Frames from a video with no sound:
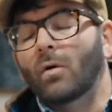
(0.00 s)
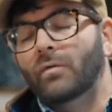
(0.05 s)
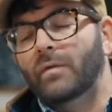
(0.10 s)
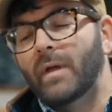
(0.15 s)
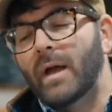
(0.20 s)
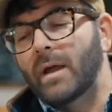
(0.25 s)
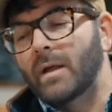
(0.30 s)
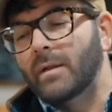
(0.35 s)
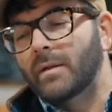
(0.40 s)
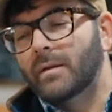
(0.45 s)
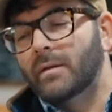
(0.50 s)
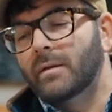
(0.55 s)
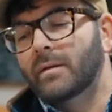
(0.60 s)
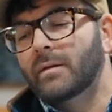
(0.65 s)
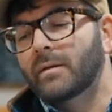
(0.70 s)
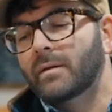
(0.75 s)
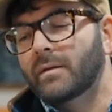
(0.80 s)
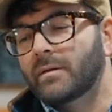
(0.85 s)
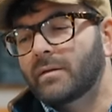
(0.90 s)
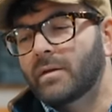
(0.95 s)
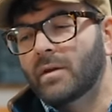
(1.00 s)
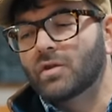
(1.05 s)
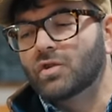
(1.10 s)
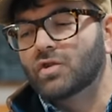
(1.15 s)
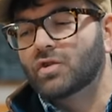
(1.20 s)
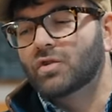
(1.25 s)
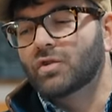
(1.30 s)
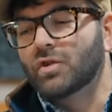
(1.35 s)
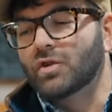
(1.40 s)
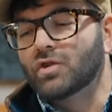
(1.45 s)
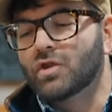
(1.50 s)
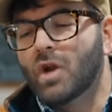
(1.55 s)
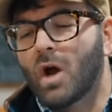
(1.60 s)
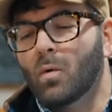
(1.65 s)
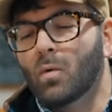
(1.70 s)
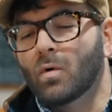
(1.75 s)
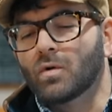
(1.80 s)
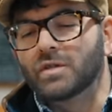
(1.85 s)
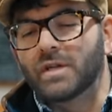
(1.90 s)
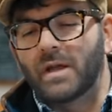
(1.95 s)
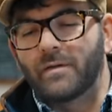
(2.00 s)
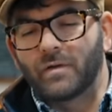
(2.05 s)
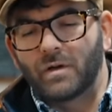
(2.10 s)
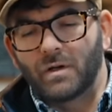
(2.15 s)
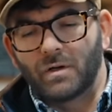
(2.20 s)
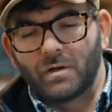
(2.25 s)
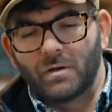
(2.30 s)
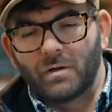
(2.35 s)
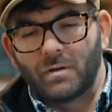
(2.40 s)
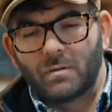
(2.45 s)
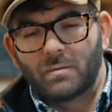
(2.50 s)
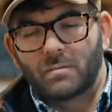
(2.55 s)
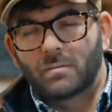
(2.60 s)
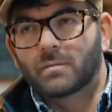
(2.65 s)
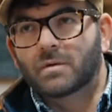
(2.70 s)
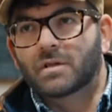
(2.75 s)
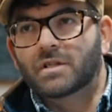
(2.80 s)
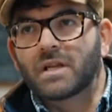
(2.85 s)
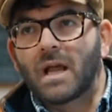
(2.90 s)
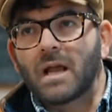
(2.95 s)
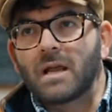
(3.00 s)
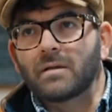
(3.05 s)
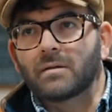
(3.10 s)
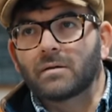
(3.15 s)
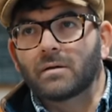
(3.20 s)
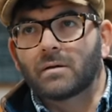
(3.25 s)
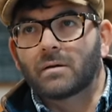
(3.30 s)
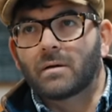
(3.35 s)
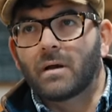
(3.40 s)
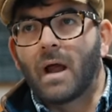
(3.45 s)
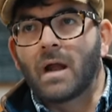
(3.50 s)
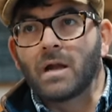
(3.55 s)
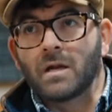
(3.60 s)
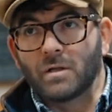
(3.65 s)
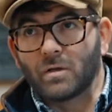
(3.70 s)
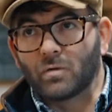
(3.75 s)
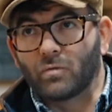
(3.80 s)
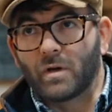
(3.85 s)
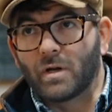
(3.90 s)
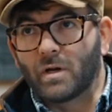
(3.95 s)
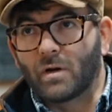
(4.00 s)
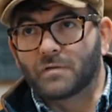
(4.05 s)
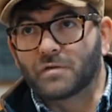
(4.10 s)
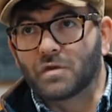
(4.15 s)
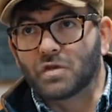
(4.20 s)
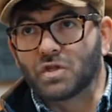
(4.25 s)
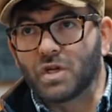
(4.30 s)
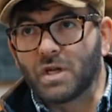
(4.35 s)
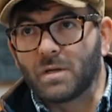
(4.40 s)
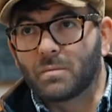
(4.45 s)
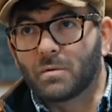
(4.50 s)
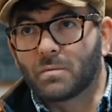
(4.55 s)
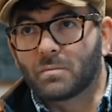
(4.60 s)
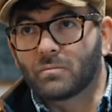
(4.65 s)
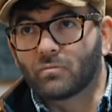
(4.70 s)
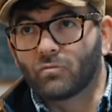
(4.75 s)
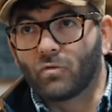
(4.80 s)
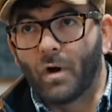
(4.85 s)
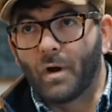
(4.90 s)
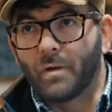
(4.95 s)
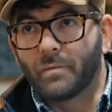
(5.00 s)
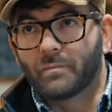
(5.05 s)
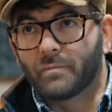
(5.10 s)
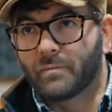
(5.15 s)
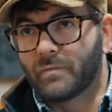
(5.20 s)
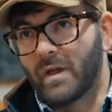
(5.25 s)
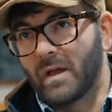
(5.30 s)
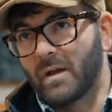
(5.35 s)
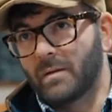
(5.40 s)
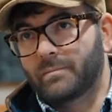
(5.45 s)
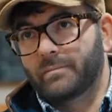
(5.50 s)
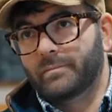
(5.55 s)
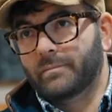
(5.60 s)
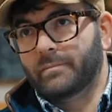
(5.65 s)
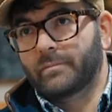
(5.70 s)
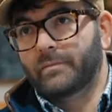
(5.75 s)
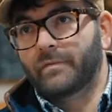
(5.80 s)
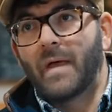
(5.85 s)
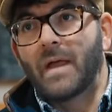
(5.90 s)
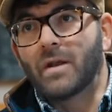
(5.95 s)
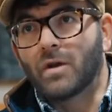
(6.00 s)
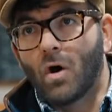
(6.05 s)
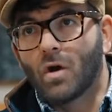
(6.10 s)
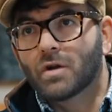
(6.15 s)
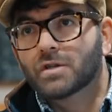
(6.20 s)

Look, there's no one's ever going to say that any of the Krieghoffs are cheap, right? They're not.